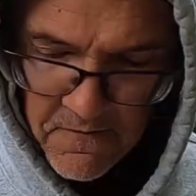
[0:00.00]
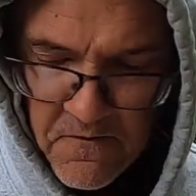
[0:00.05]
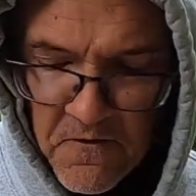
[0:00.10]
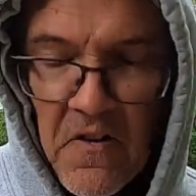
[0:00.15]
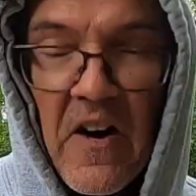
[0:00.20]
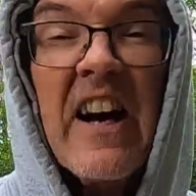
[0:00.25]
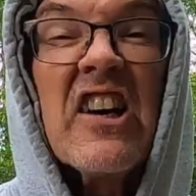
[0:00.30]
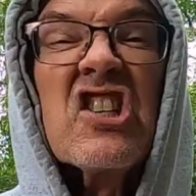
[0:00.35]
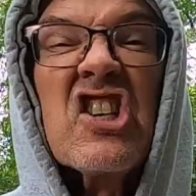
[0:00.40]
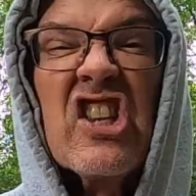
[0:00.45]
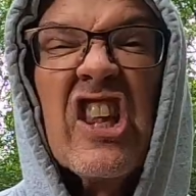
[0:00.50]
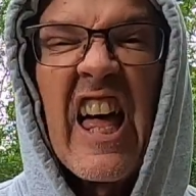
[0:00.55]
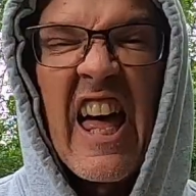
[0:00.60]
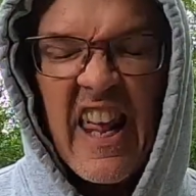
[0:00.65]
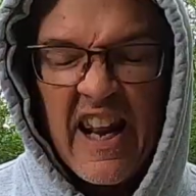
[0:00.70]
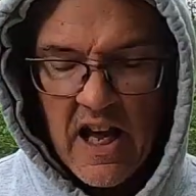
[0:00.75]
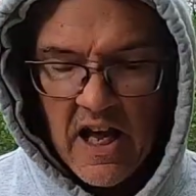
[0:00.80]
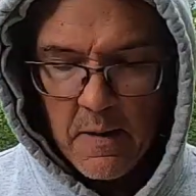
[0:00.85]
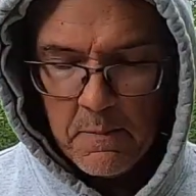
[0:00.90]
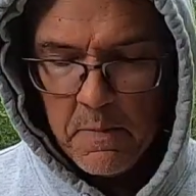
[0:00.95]
freshen
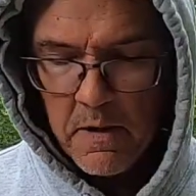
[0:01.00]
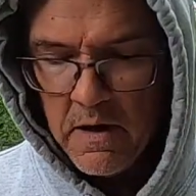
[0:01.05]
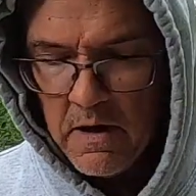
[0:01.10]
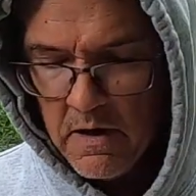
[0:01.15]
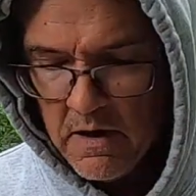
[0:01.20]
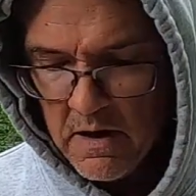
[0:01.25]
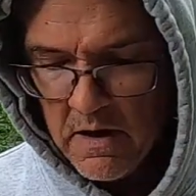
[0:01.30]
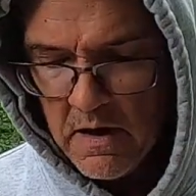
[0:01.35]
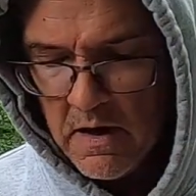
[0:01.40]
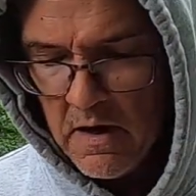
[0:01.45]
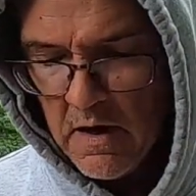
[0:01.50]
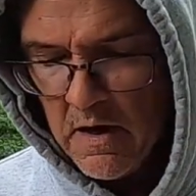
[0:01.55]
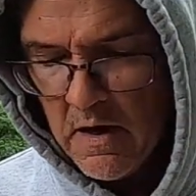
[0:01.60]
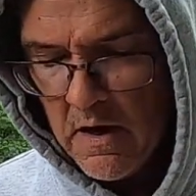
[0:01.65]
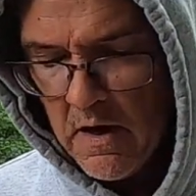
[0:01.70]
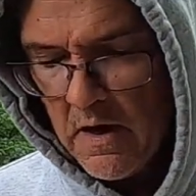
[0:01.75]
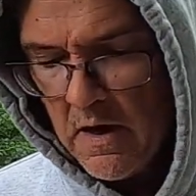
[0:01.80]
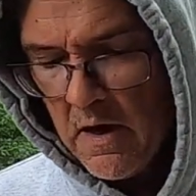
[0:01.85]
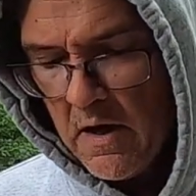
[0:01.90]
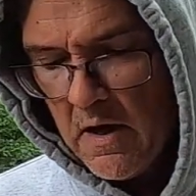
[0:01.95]
that up
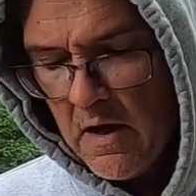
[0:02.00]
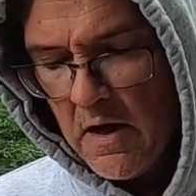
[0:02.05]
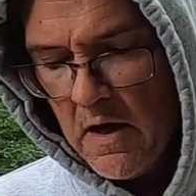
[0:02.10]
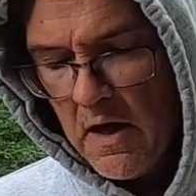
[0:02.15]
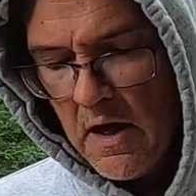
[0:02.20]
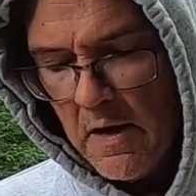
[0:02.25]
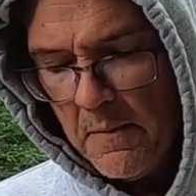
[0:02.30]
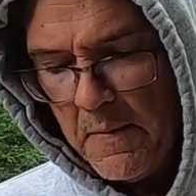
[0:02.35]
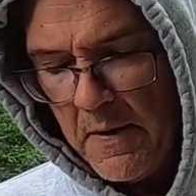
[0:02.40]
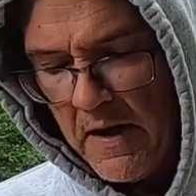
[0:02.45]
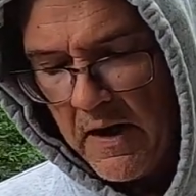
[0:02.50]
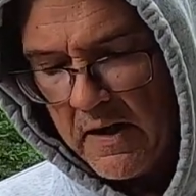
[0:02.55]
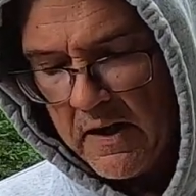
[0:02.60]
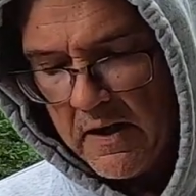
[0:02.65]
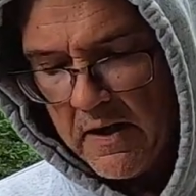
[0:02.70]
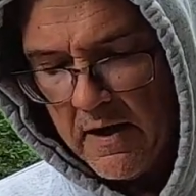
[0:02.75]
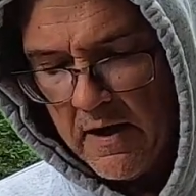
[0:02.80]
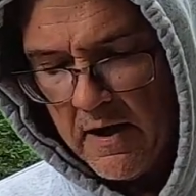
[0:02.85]
a bit.